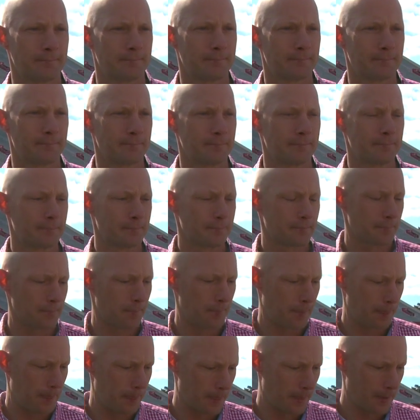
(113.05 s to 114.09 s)
Luke Timian
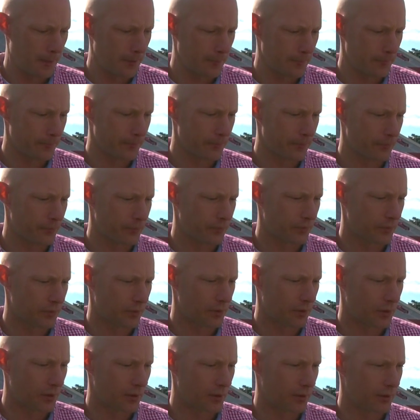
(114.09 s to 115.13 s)
was a guy who seemed to
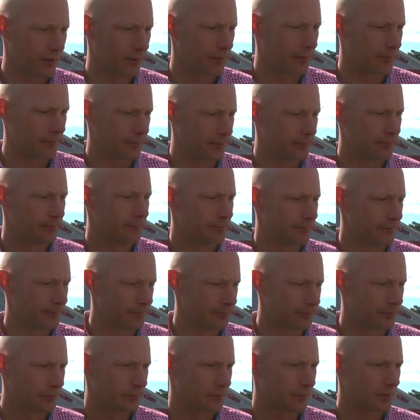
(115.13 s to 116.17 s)
seize the moment down the
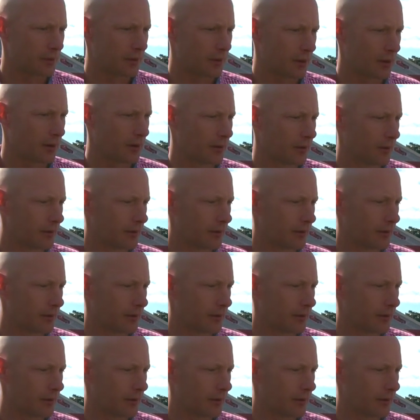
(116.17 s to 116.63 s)
stretch last season, had a couple